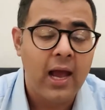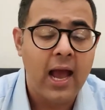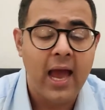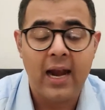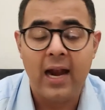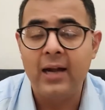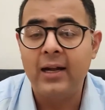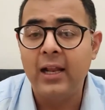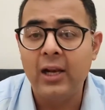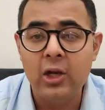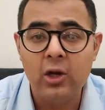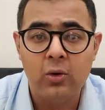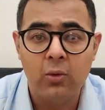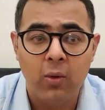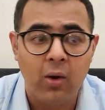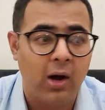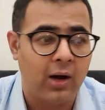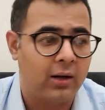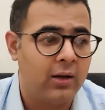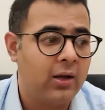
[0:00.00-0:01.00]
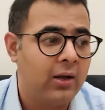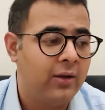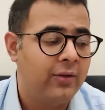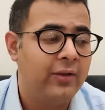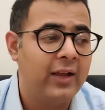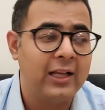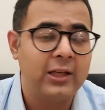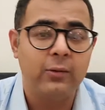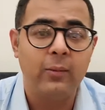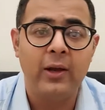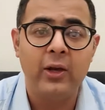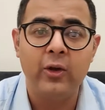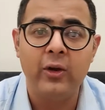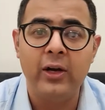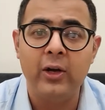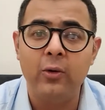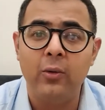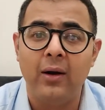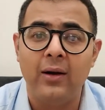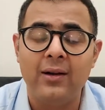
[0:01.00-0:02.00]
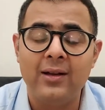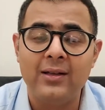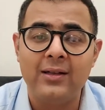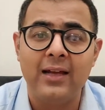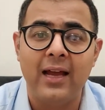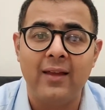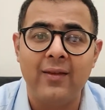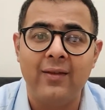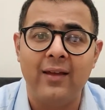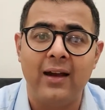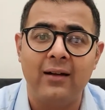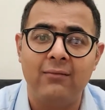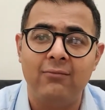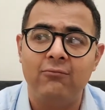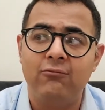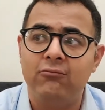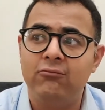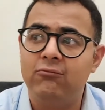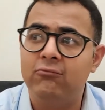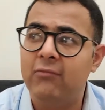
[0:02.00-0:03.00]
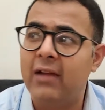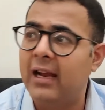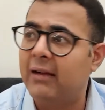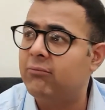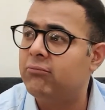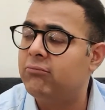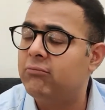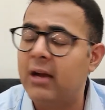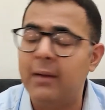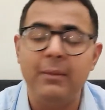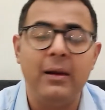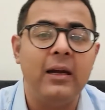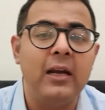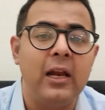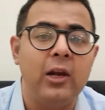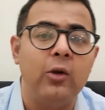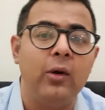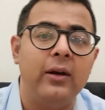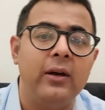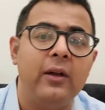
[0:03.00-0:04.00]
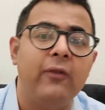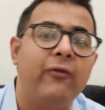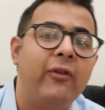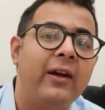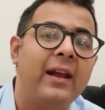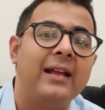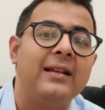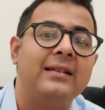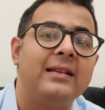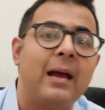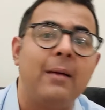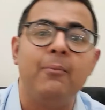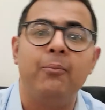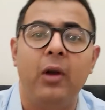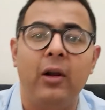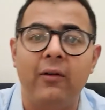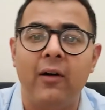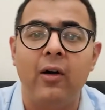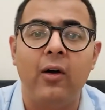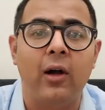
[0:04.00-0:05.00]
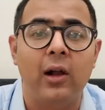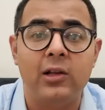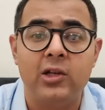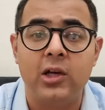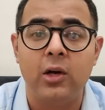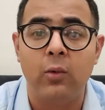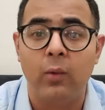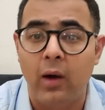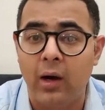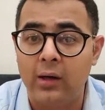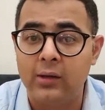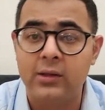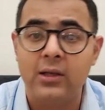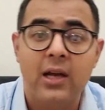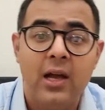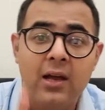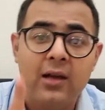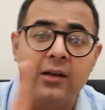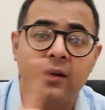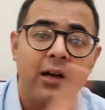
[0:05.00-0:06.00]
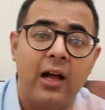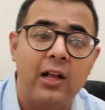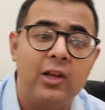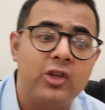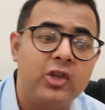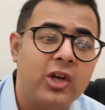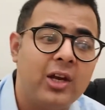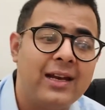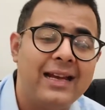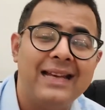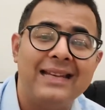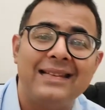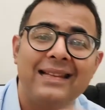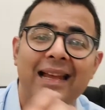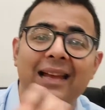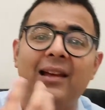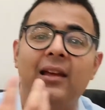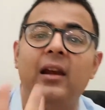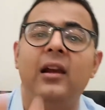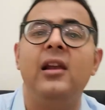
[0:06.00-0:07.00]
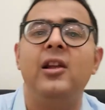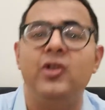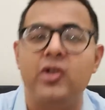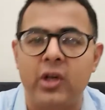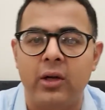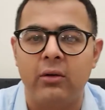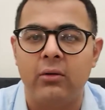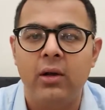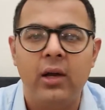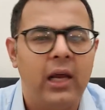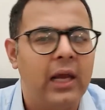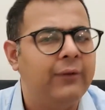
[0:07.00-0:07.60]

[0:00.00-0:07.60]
And I'll tell you what, that's where you need to understand that, like, let me tell you a different example of how culture works. Culture is like religion.